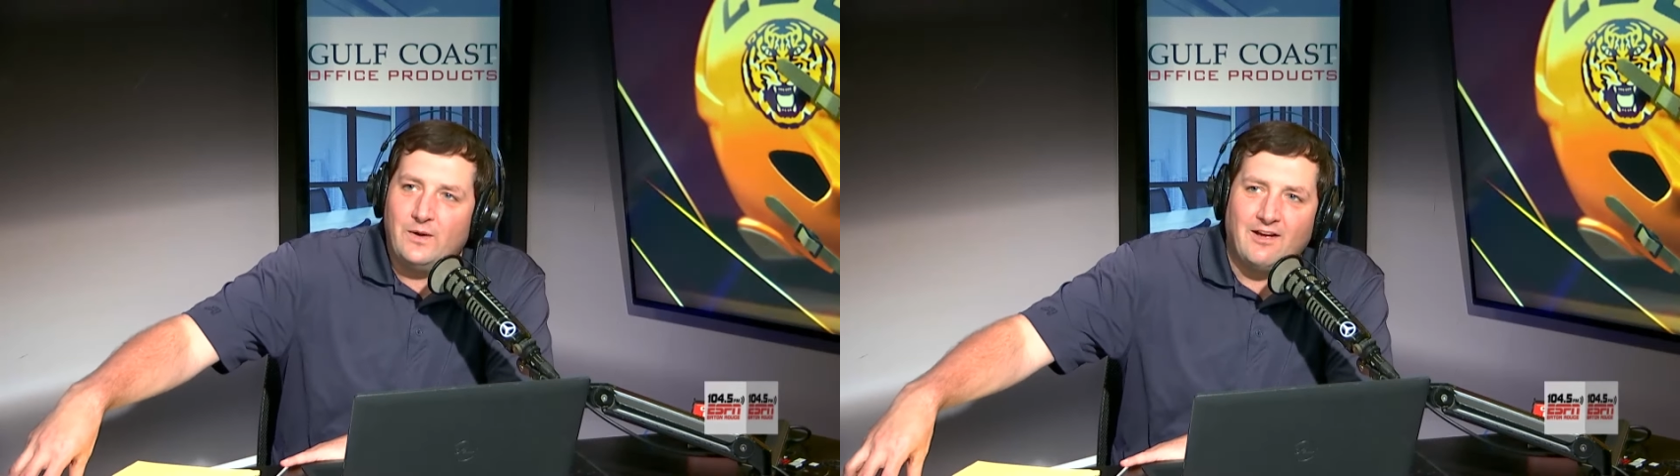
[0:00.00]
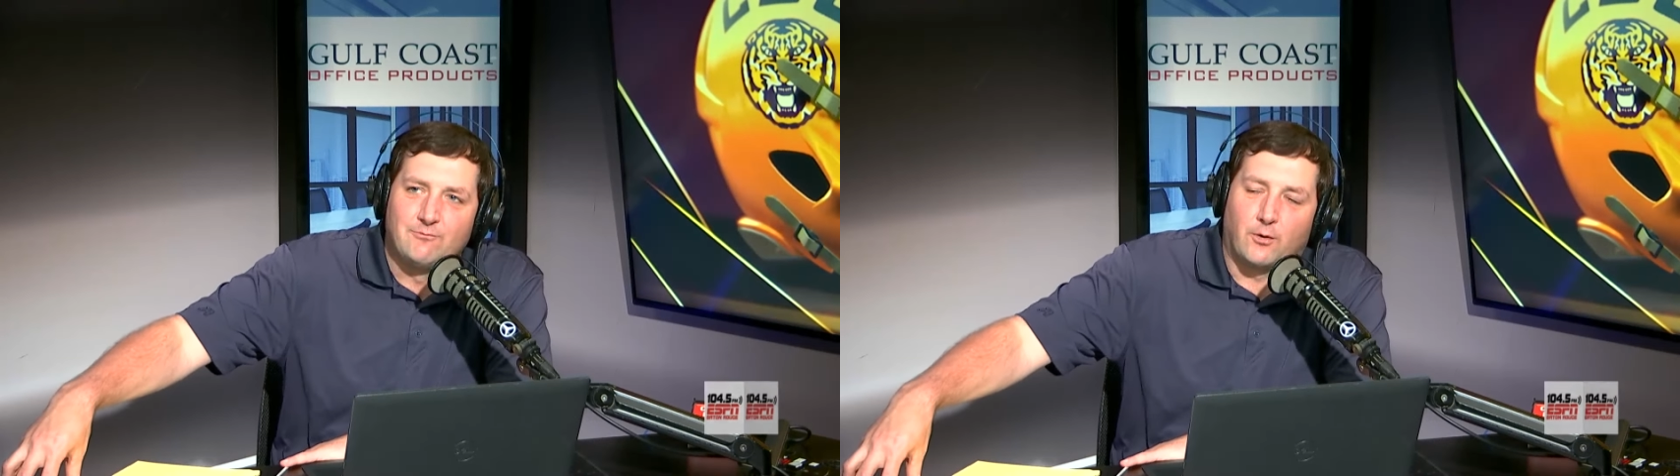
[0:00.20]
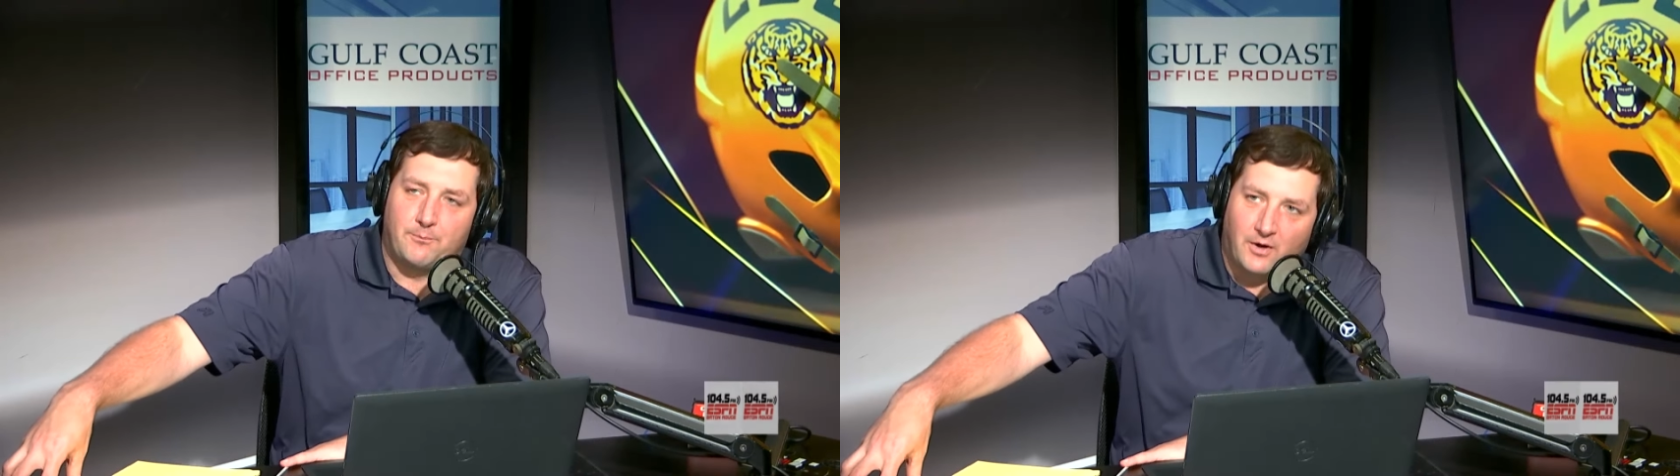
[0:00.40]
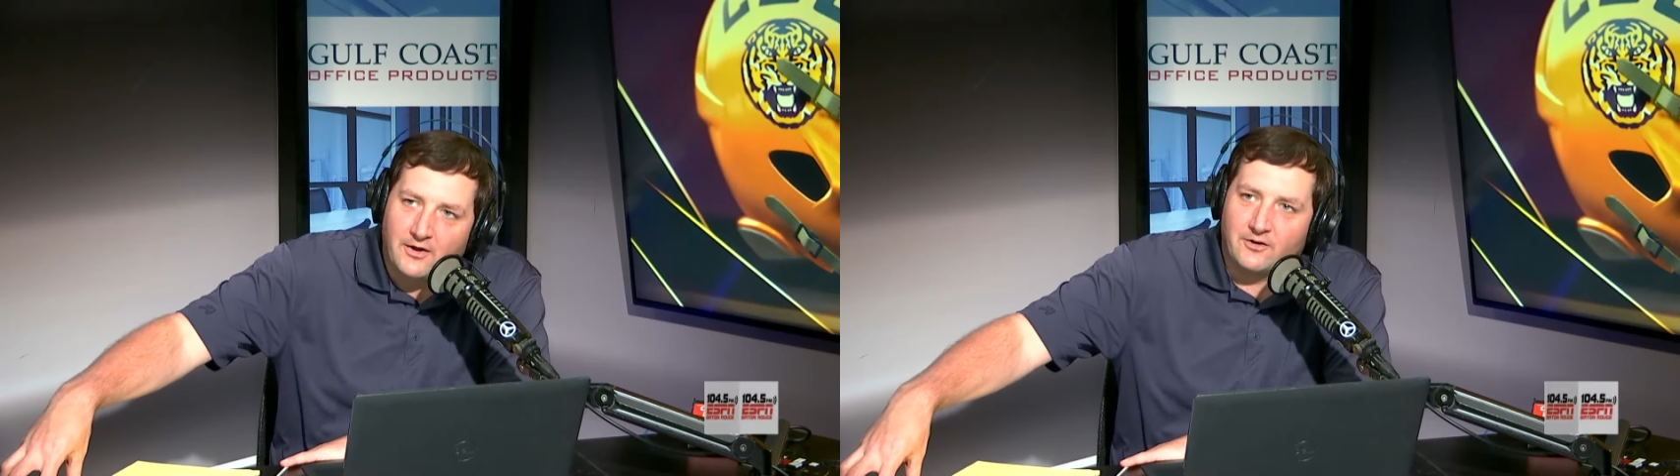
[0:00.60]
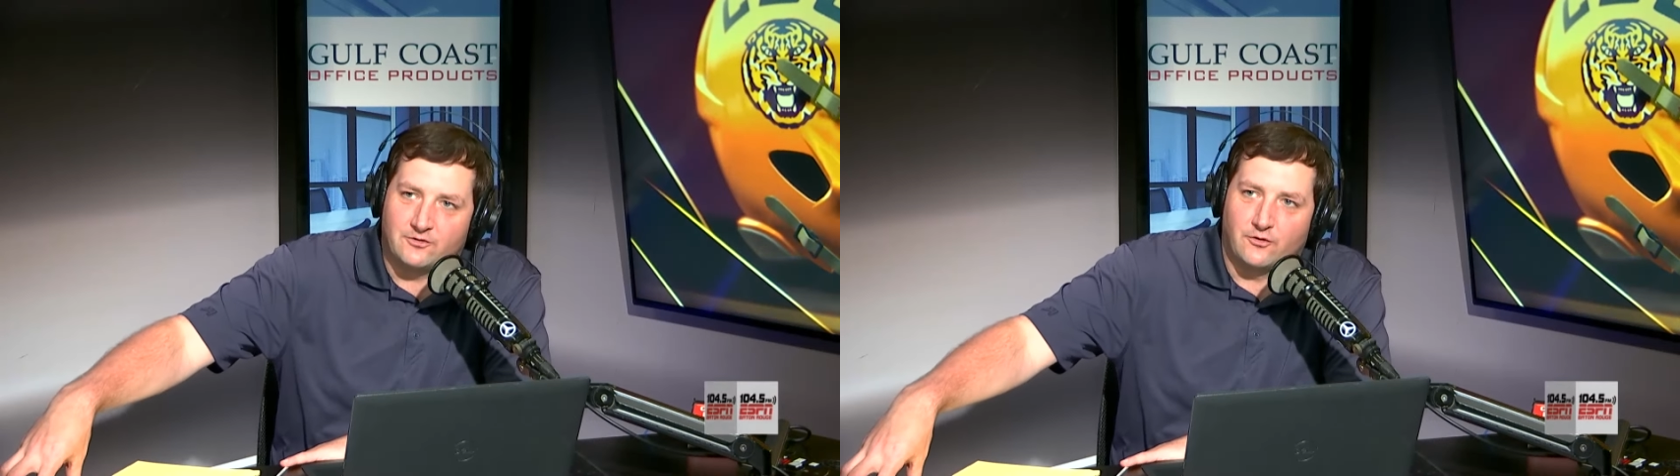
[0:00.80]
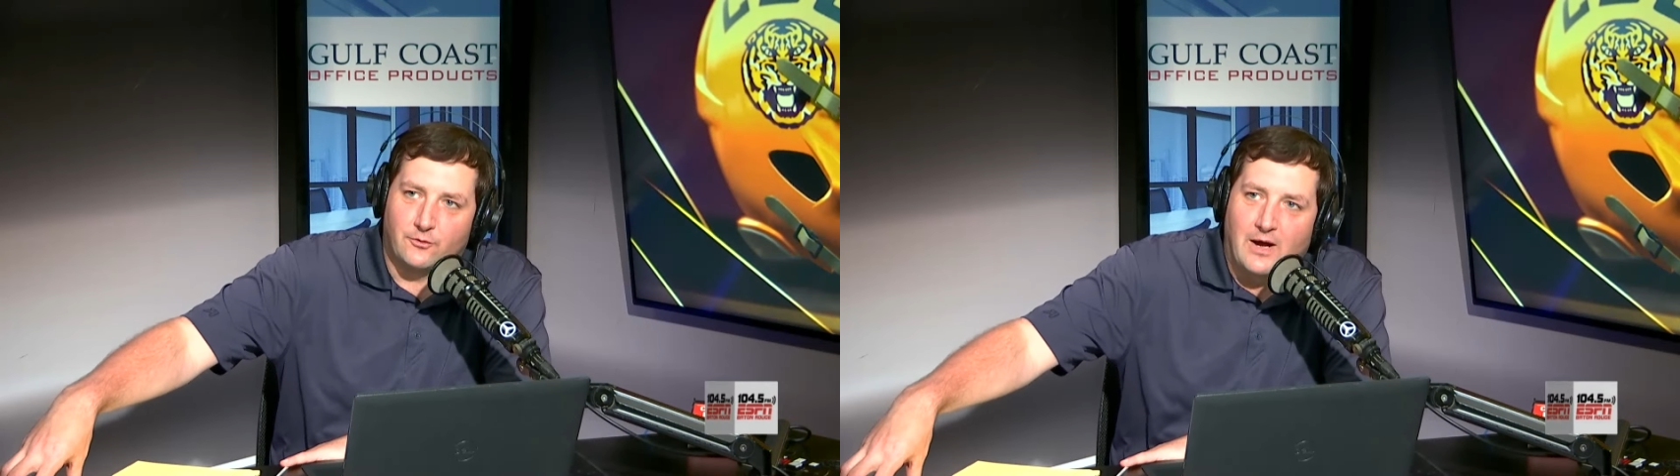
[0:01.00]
we have more punters on the